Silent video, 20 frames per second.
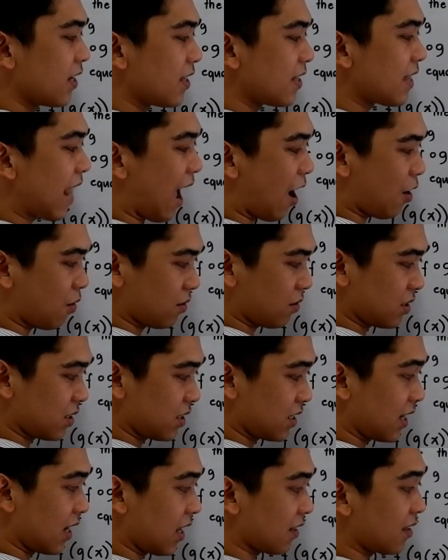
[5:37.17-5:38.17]
Now,
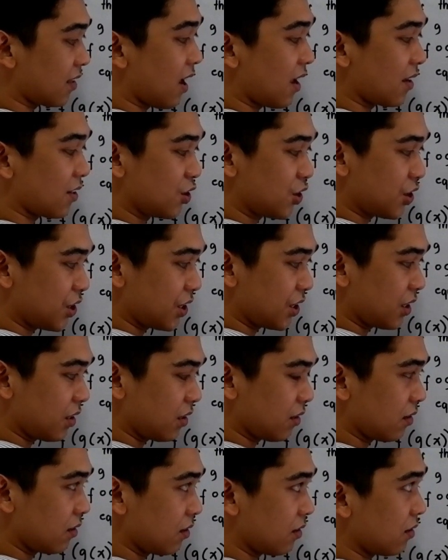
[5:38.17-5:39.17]
still at
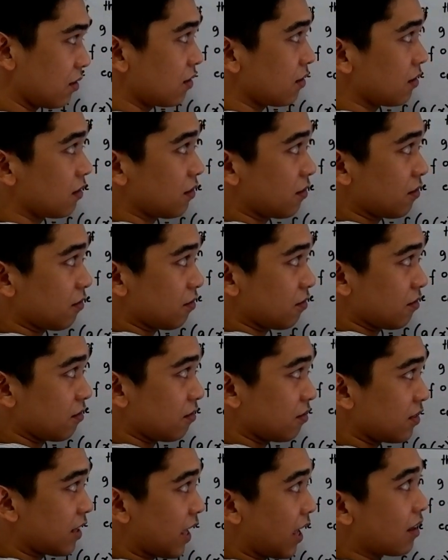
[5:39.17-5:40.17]
g,
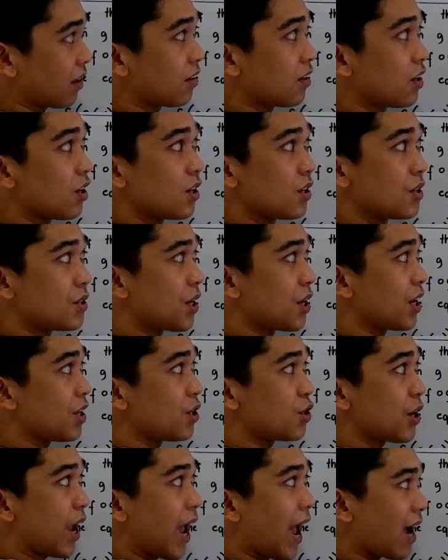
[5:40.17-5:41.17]
then
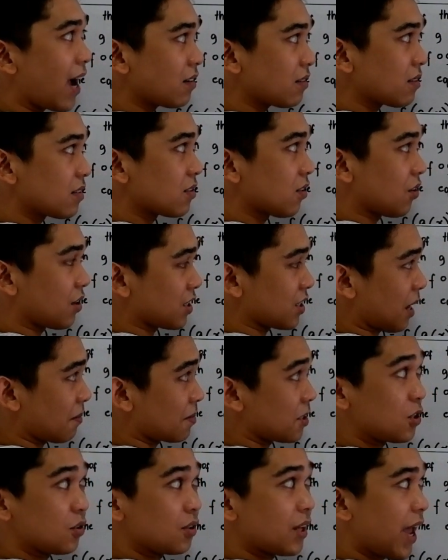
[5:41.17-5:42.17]
change x or
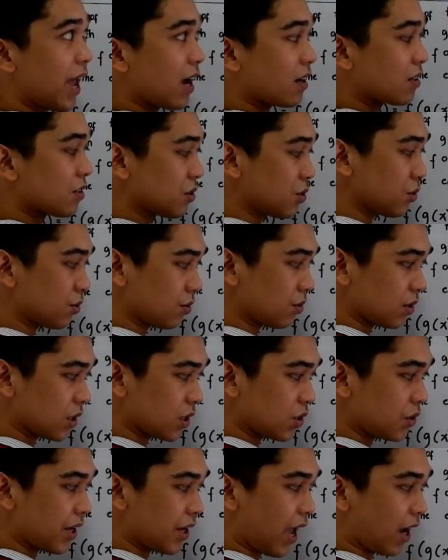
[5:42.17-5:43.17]
substitute x to
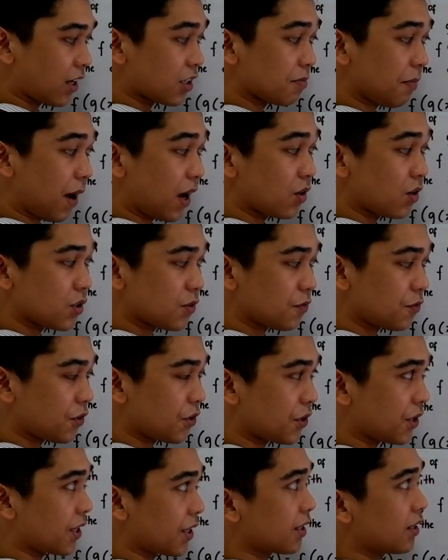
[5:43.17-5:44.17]
3x minus
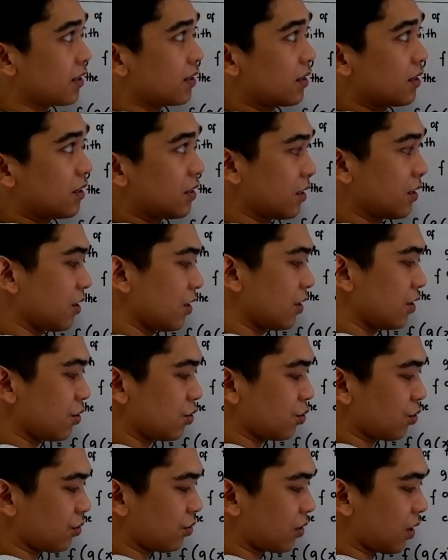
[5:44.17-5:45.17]
4.
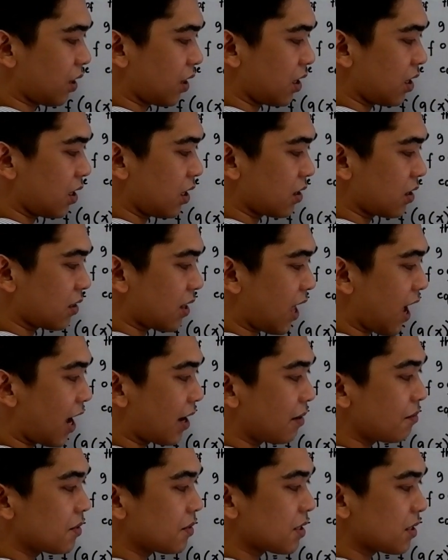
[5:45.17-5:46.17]
So 3
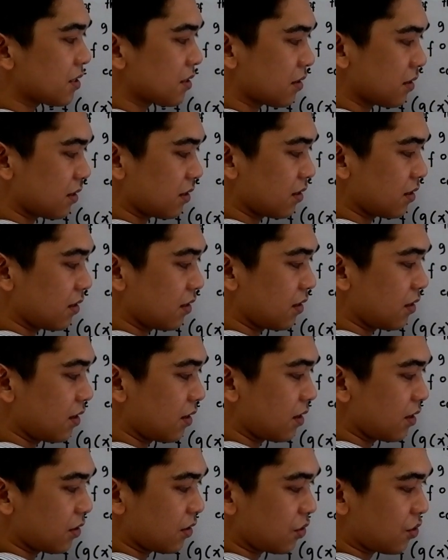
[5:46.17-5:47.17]
times
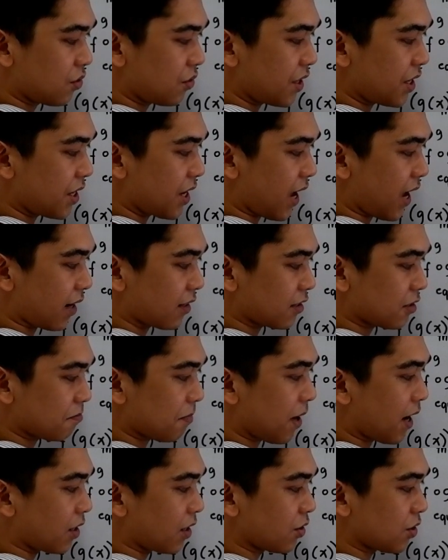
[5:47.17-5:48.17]
3x
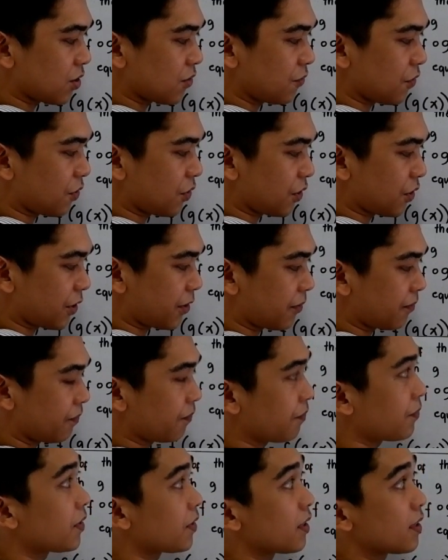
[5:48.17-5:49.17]
minus 4.
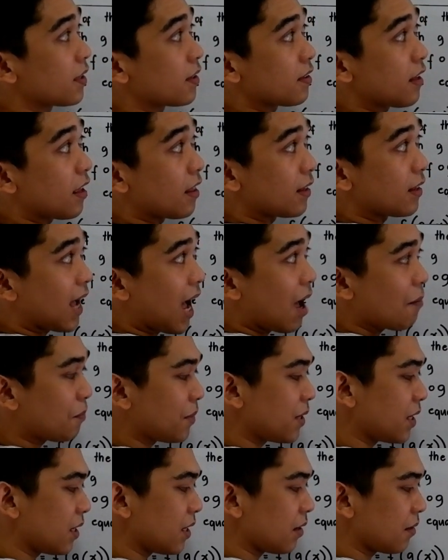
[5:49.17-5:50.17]
Then
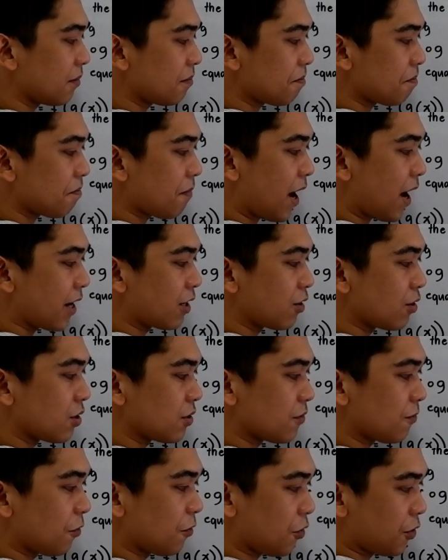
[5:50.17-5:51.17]
copy
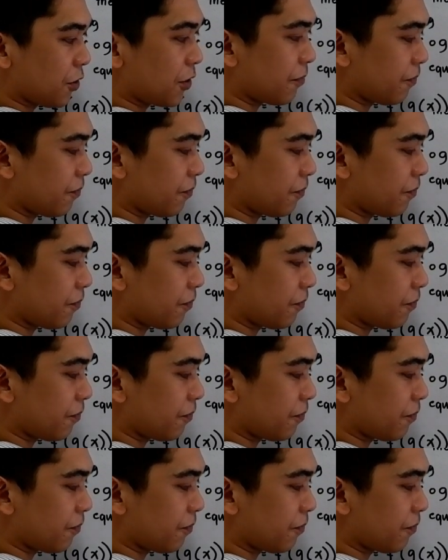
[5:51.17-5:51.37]
minus 4.